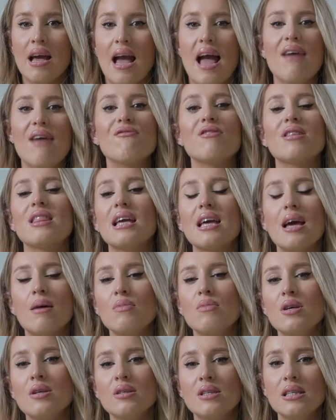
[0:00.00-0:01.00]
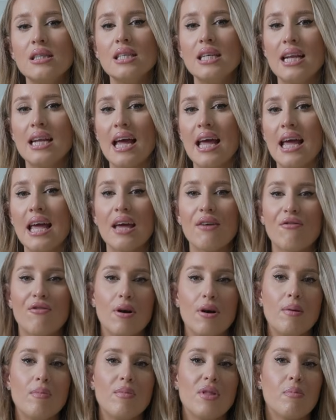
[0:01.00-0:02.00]
Everything I'm using today,
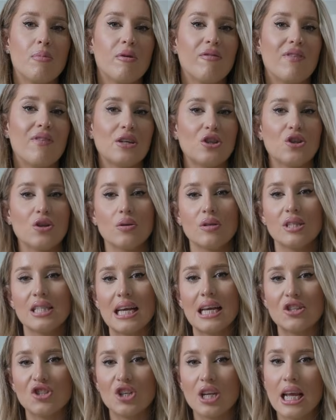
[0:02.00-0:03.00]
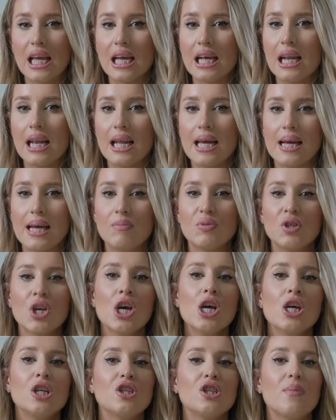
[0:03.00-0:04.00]
from the professional sectioning clips
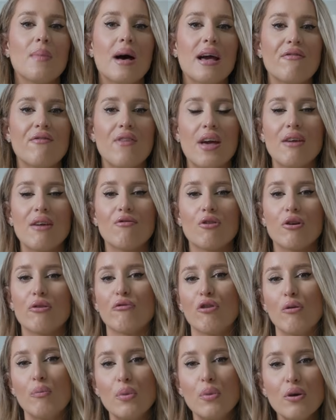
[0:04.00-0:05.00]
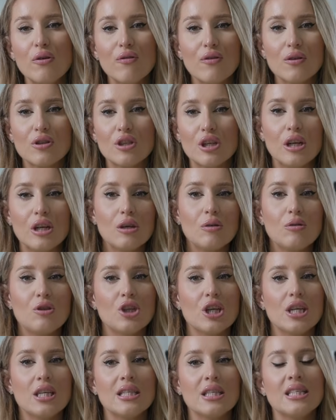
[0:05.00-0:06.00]
to my favorite removal
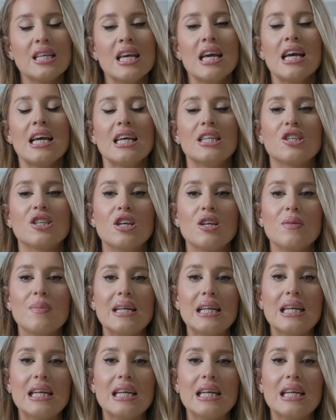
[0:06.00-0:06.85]
solutions, is going to be